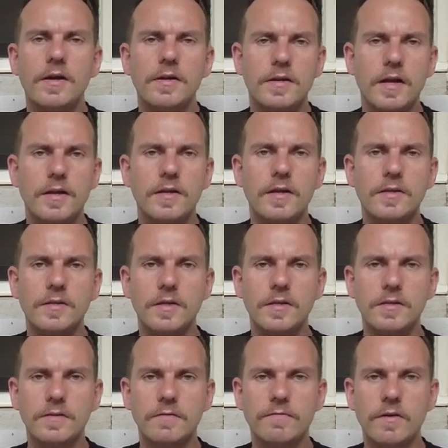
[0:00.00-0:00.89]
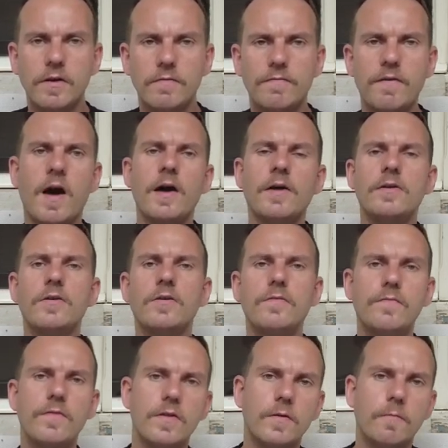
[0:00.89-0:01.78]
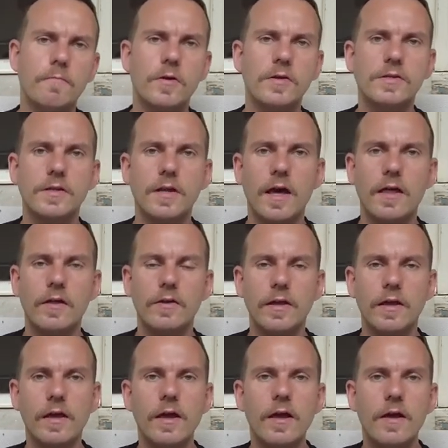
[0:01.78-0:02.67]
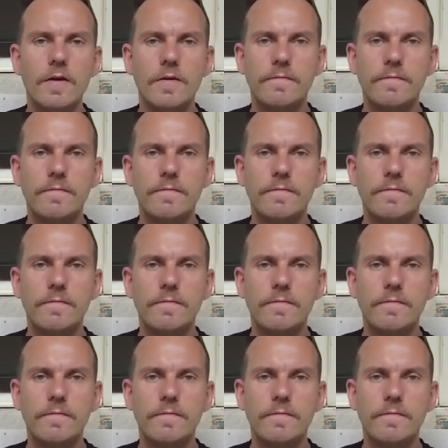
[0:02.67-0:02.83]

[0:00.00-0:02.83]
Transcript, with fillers: technicians feel valued for their personality,